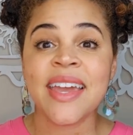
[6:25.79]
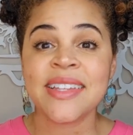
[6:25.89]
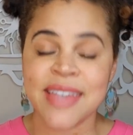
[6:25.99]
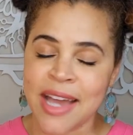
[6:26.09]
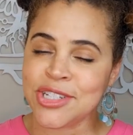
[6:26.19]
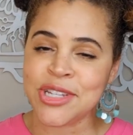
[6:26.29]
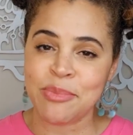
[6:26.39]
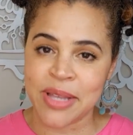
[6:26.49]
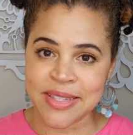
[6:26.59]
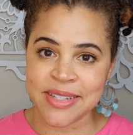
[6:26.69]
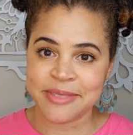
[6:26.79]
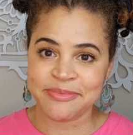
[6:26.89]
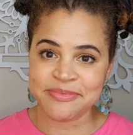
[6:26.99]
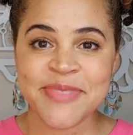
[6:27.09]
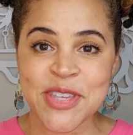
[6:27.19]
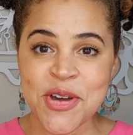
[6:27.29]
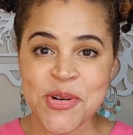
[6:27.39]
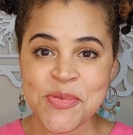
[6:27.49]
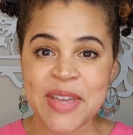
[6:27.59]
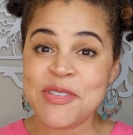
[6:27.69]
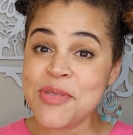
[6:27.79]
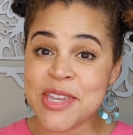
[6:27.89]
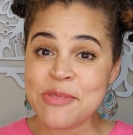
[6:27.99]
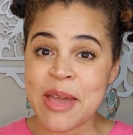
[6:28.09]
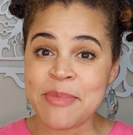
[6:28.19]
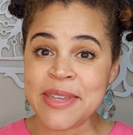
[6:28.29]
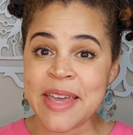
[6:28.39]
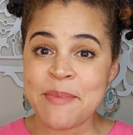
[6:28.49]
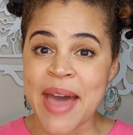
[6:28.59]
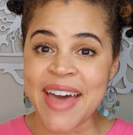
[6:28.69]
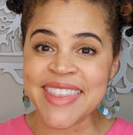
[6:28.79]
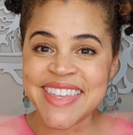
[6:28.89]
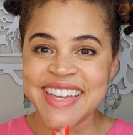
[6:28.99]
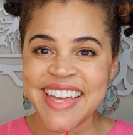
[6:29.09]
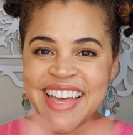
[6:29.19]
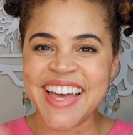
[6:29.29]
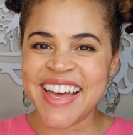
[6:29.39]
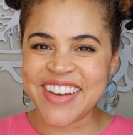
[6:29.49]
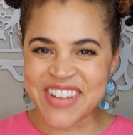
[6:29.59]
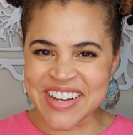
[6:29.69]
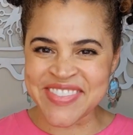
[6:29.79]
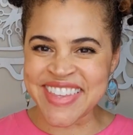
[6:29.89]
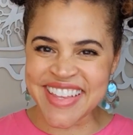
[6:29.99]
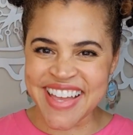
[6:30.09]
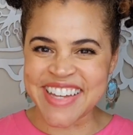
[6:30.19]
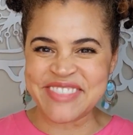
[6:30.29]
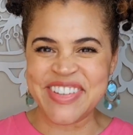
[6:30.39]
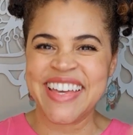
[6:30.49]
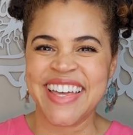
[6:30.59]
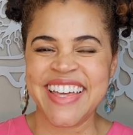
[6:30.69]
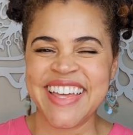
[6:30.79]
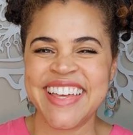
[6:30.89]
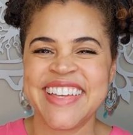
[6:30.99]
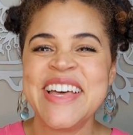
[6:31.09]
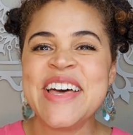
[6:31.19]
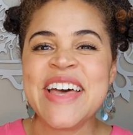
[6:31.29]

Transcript: It's actually a blessing. So if you think you might be an empath, welcome to the club.